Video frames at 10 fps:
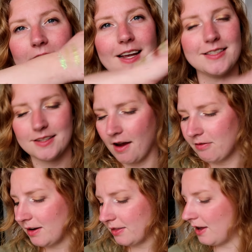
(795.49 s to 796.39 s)
It's
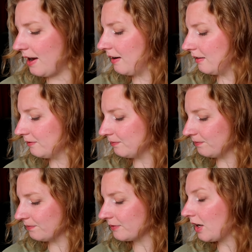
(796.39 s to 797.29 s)
everything.
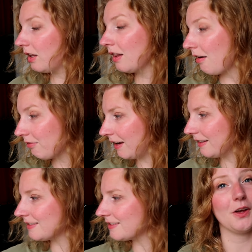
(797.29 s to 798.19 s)
Love it.